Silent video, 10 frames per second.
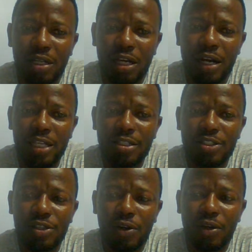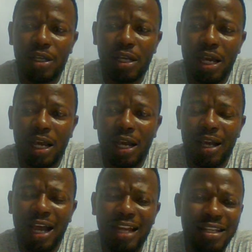All right, so
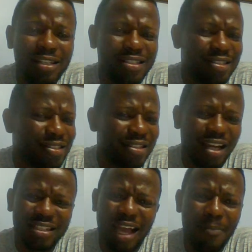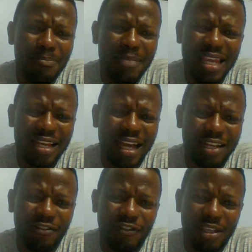allele is not a male
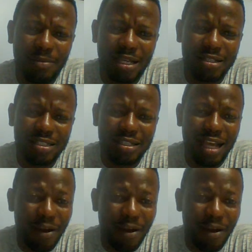and female thing.